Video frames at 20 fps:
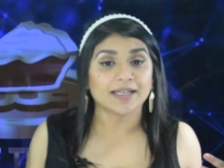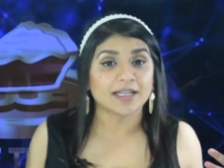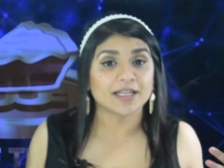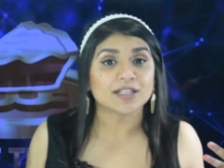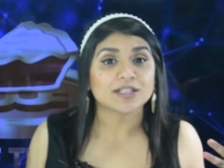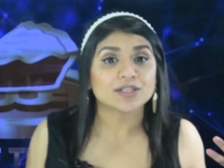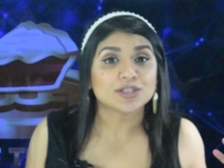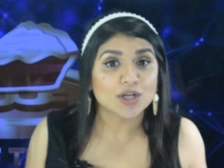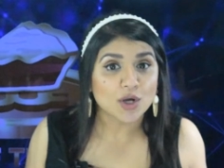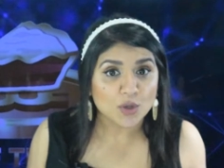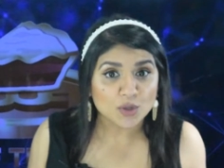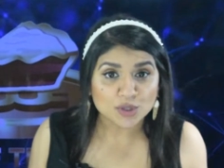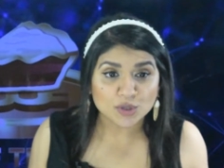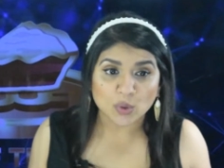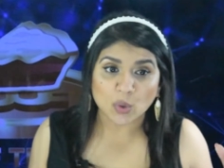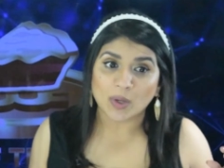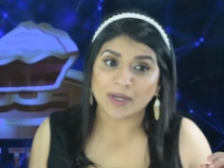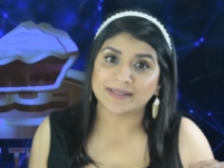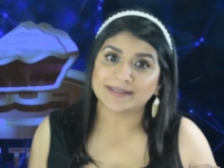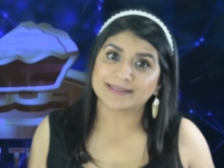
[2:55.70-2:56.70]
in
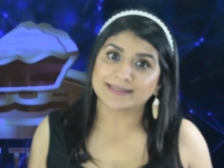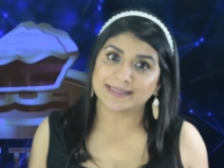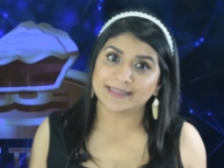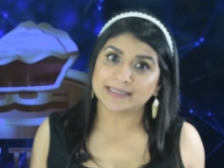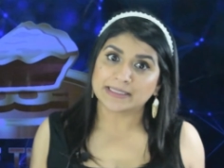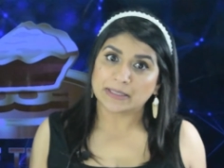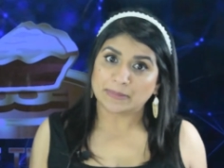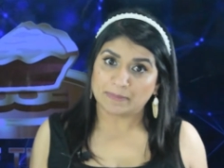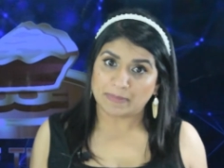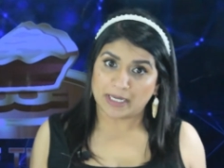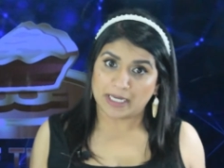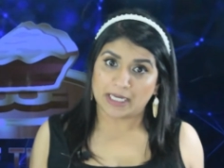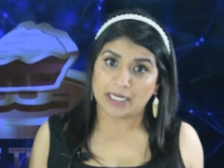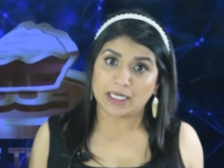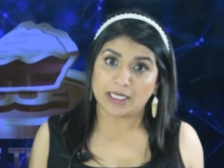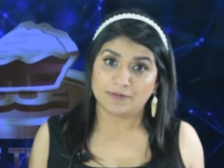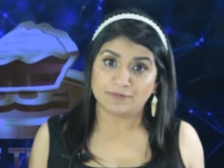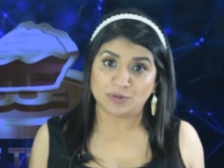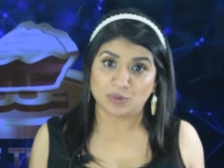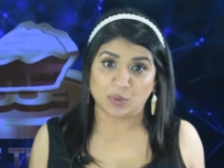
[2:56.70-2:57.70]
Dogecoin since
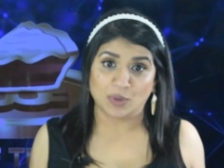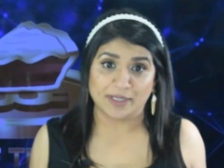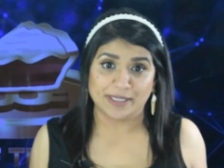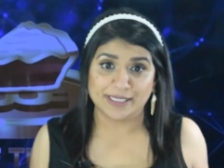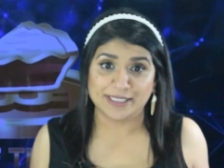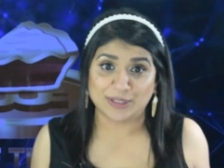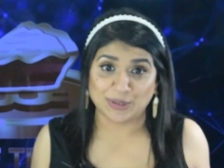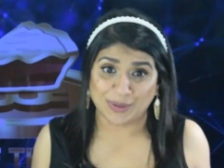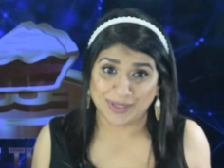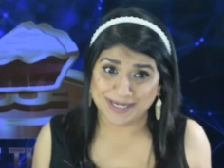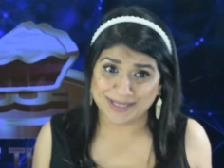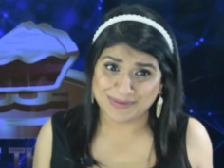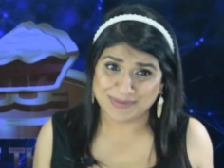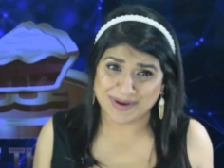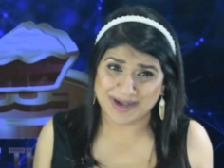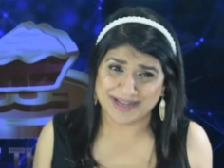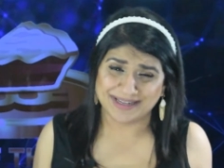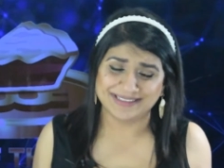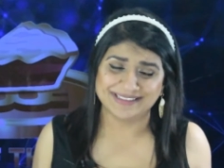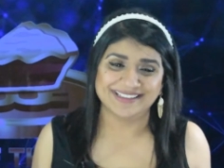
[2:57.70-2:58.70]
May of
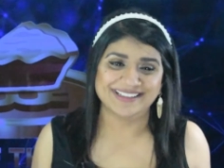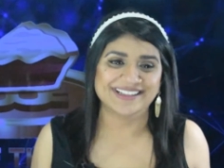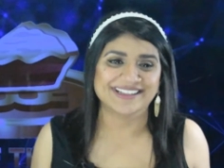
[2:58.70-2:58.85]
2021.